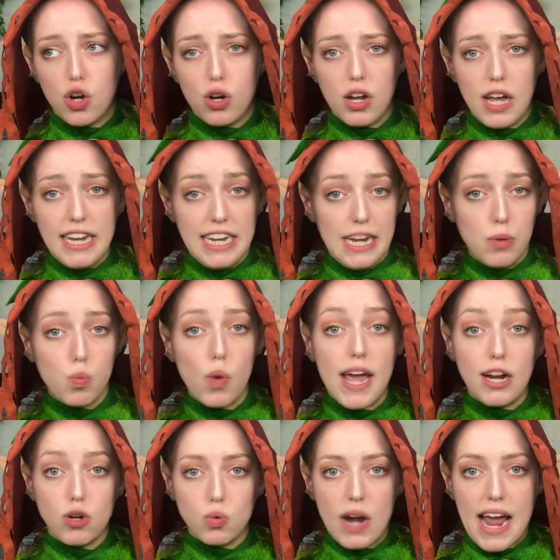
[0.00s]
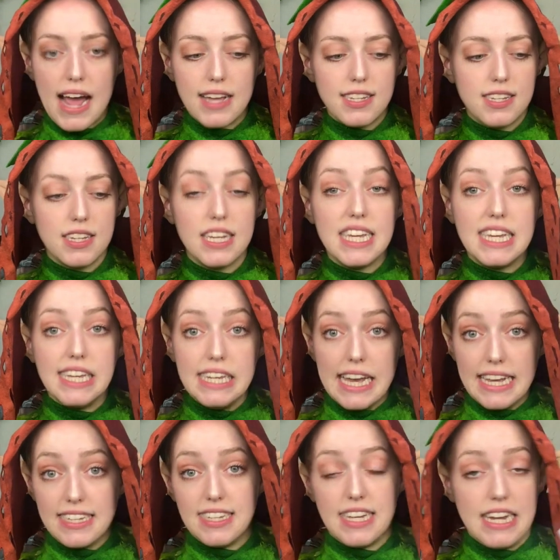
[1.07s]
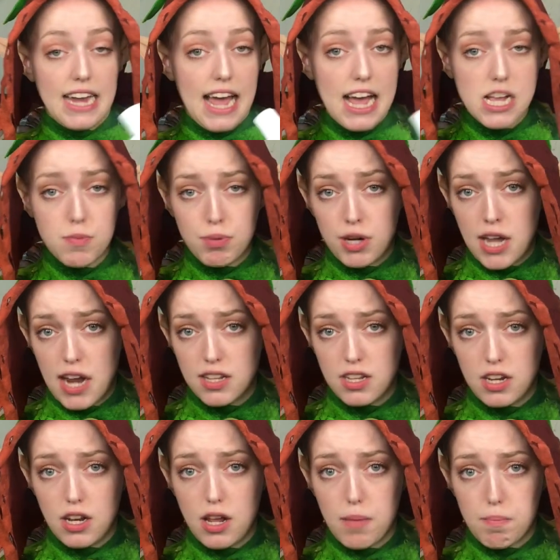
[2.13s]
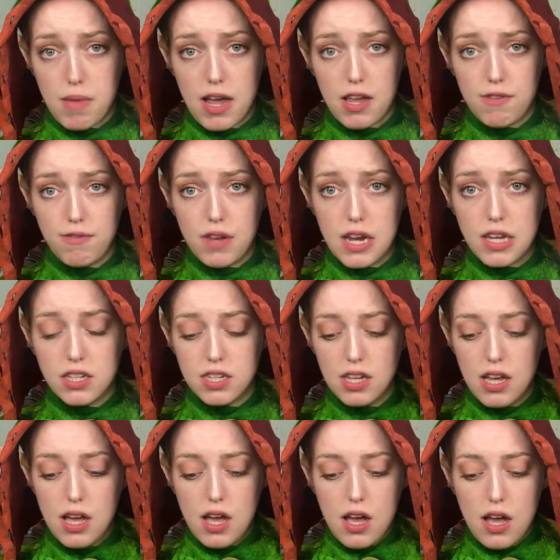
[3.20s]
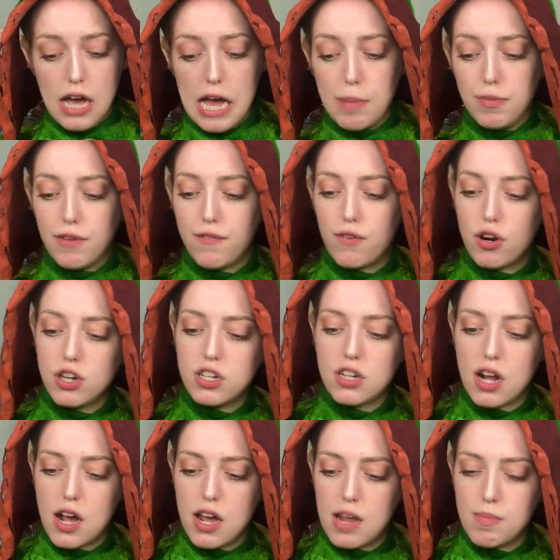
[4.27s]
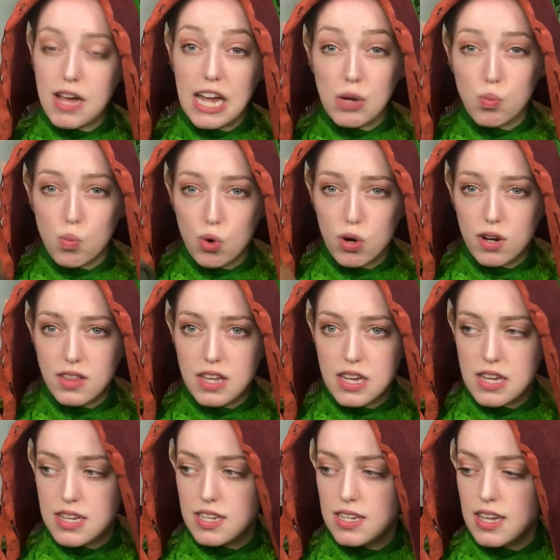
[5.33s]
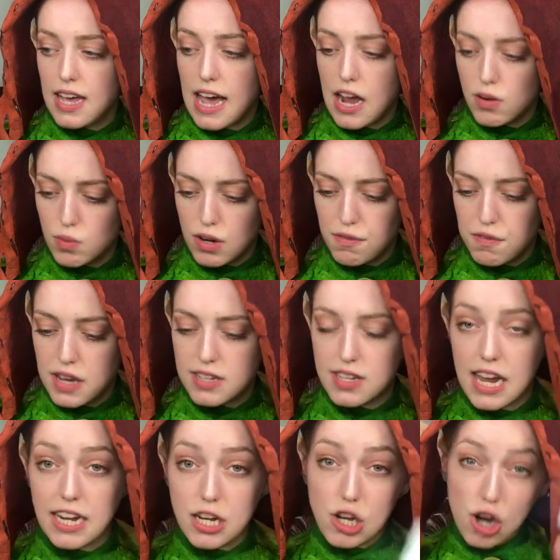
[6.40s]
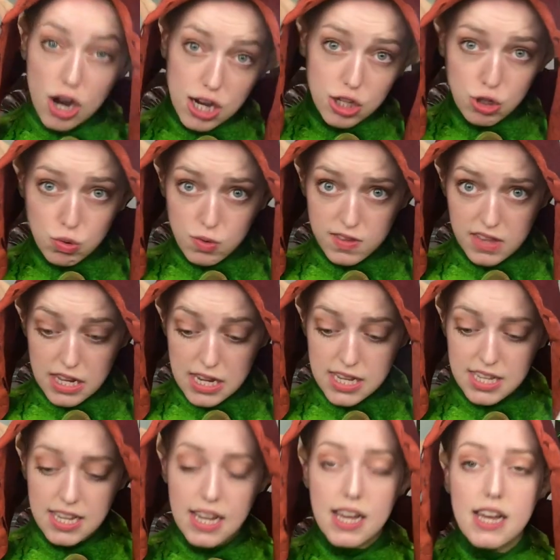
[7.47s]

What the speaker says: and wet grass, yes, it has protected my feet. The first time I wore these at RenFest, I did not use this,